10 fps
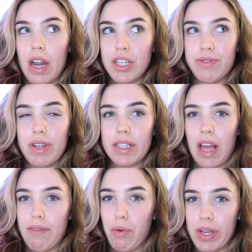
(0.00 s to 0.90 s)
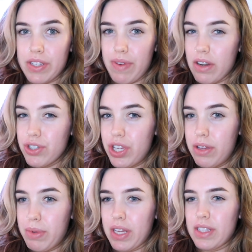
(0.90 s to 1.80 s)
and I just feel like it's kind of a waste of
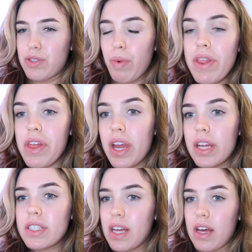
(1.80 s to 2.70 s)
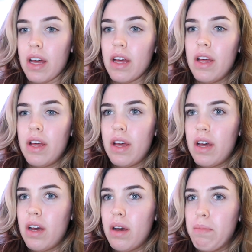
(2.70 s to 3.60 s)
energy because it's one thing to
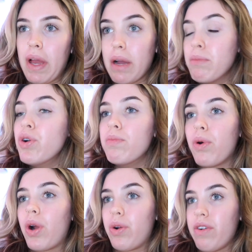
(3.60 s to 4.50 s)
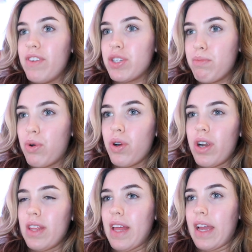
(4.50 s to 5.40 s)
make a mood board or a vision
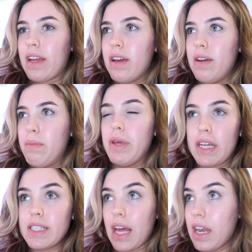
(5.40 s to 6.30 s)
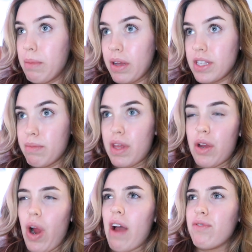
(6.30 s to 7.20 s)
board and like be excited about
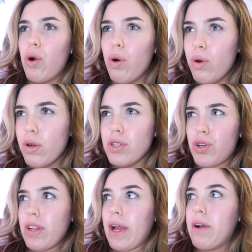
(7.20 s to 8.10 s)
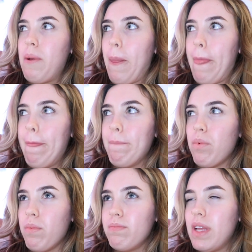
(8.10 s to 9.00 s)
something or have goals or like
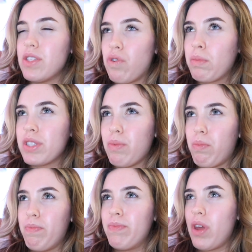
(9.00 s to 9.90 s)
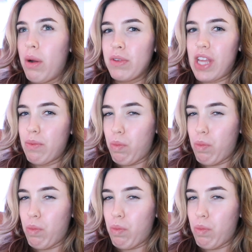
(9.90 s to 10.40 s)
it's normal to almost